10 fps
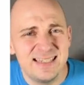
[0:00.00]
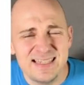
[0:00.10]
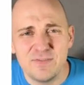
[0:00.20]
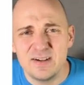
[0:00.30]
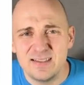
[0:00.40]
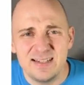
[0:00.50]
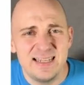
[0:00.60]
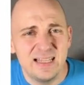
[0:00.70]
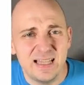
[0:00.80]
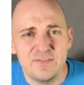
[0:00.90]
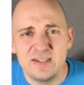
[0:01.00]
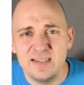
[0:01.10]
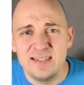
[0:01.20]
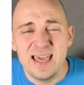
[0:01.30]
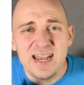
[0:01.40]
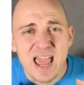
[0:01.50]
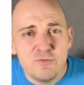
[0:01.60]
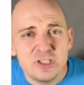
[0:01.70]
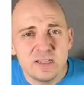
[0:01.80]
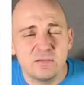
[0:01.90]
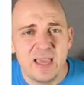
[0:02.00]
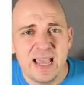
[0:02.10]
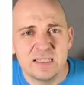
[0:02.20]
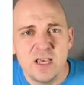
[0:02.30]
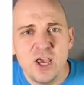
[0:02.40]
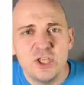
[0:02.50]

7 to the d, 11 to the d, and in every single case,